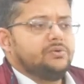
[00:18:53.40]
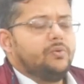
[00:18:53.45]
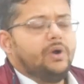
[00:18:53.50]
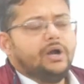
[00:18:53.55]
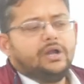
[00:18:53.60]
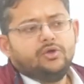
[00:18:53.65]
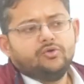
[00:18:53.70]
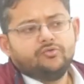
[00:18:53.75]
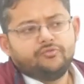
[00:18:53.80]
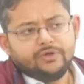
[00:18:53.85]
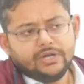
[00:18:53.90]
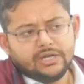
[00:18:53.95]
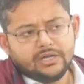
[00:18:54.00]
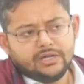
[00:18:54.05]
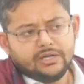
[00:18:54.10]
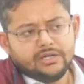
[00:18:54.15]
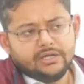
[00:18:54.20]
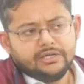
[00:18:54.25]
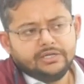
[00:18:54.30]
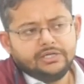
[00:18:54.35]
what do you feel?
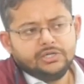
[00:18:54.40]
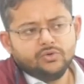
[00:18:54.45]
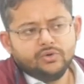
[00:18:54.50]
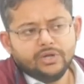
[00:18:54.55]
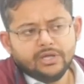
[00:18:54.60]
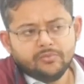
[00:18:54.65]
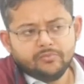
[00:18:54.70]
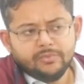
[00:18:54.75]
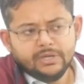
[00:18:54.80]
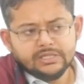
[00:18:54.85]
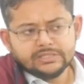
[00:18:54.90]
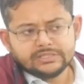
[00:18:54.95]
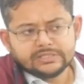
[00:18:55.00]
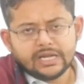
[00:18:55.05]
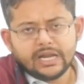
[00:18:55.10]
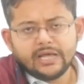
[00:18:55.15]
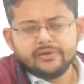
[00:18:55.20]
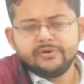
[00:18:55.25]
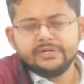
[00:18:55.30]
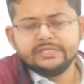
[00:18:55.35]
During meal
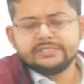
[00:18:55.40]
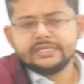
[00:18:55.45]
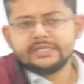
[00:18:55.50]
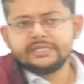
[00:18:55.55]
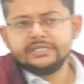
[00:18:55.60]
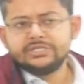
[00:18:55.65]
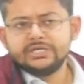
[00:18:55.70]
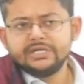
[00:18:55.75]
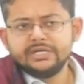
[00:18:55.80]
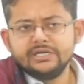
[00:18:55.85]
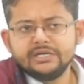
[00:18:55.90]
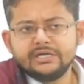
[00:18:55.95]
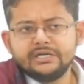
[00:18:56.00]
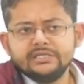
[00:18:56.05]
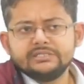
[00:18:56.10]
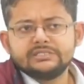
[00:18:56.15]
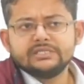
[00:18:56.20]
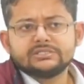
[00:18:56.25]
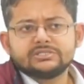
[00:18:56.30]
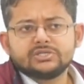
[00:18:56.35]
salivary secretion
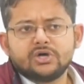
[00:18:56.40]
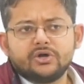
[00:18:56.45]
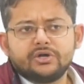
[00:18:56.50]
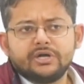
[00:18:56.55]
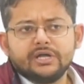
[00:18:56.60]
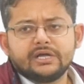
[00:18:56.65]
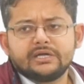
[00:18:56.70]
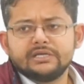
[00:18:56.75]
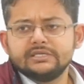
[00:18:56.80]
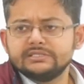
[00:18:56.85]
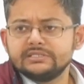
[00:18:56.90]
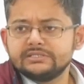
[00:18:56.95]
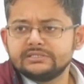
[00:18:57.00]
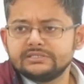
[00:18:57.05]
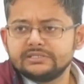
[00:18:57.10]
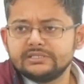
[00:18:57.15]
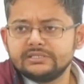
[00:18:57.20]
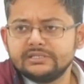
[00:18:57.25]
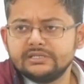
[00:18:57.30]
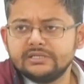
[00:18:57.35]
increases or decreases?
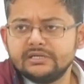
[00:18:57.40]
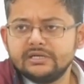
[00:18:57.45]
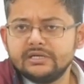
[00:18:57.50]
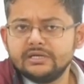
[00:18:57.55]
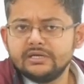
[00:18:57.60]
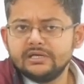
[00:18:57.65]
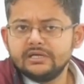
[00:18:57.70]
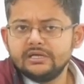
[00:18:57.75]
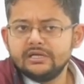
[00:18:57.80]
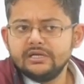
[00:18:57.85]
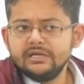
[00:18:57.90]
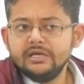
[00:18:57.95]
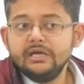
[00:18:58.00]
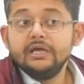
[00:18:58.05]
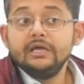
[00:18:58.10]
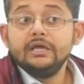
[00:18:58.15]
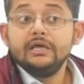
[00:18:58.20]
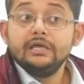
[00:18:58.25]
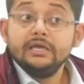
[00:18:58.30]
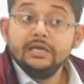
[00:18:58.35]

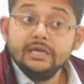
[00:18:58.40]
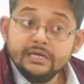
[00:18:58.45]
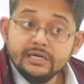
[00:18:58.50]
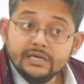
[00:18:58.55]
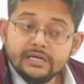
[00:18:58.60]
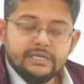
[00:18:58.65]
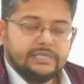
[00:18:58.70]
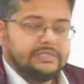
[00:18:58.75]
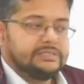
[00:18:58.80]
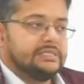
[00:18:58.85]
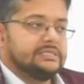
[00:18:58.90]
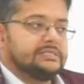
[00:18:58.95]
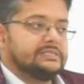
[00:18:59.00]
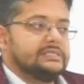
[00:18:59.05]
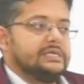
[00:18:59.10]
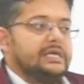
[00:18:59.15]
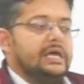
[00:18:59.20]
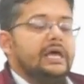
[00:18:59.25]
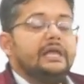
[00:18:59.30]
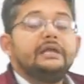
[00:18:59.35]
Increases.
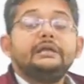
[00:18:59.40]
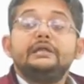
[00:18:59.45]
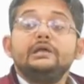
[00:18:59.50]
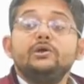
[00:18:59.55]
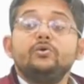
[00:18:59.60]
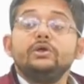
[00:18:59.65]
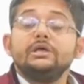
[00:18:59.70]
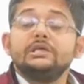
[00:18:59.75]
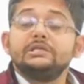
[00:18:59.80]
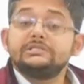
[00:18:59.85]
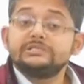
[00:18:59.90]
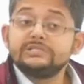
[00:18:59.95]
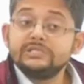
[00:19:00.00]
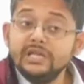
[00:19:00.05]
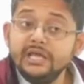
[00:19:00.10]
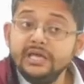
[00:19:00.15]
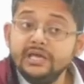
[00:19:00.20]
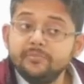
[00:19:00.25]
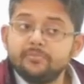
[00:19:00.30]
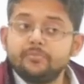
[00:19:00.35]
During
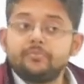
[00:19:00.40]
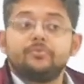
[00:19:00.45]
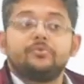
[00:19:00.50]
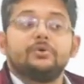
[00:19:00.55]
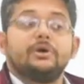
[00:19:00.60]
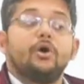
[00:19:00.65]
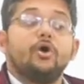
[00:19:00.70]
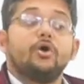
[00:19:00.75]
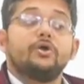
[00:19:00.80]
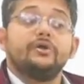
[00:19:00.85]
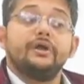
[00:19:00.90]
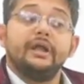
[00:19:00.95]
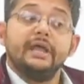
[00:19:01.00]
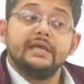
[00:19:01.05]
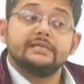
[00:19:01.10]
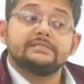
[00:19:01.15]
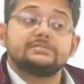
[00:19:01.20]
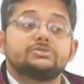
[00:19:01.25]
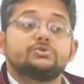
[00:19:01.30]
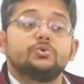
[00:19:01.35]
sleep or
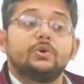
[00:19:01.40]
rest,